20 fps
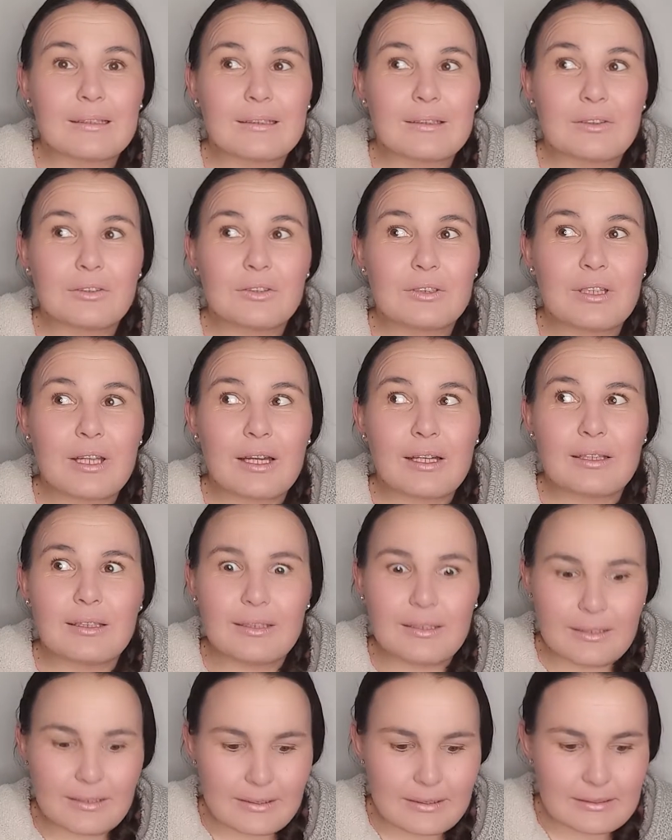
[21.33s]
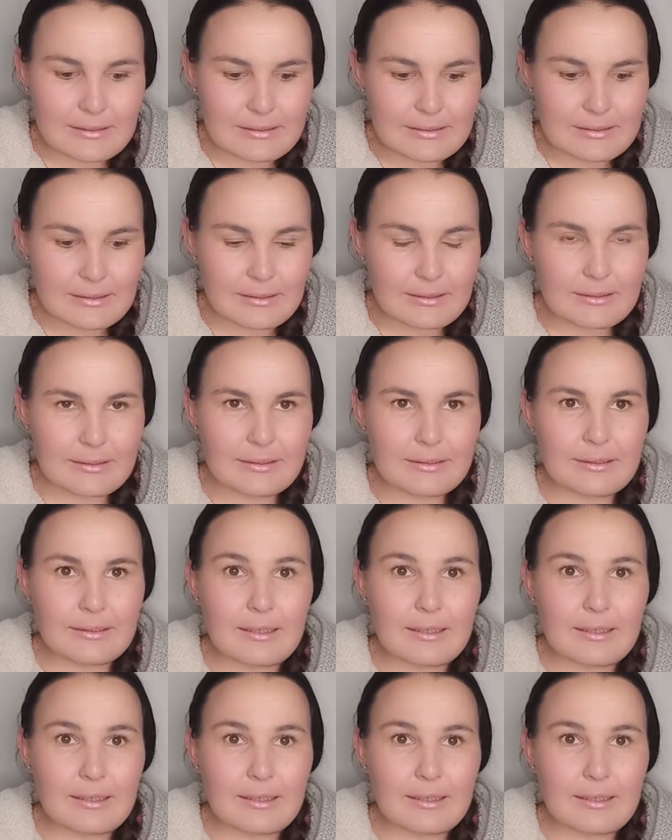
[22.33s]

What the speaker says: today is the